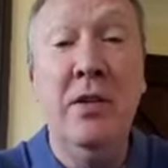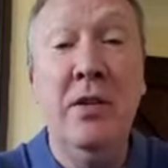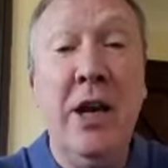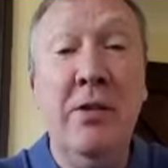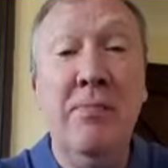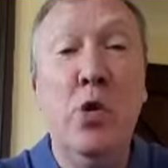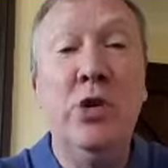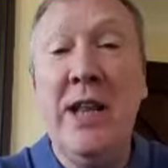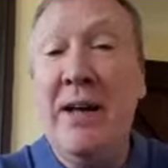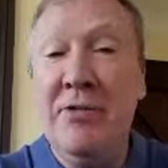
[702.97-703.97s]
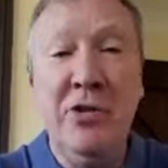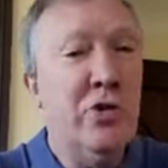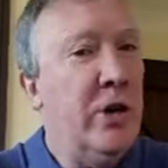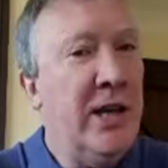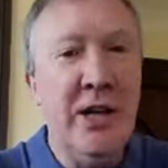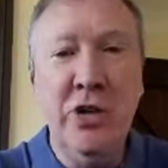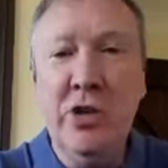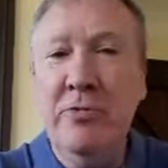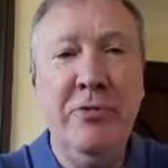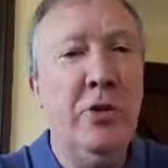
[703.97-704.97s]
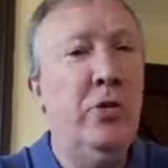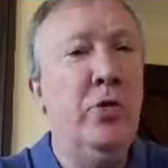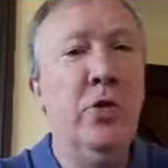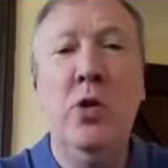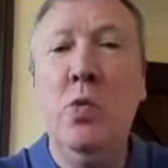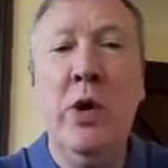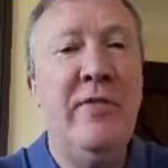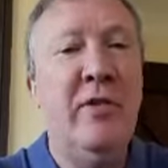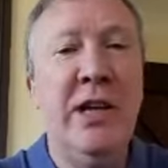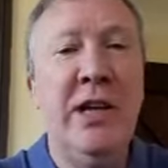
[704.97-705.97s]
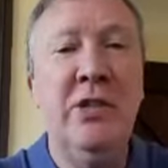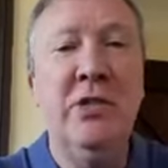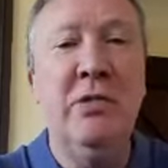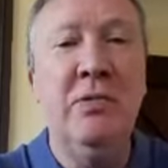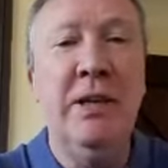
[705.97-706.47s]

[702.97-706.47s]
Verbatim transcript: you know more Stamford Street kitchen food or whatever it is.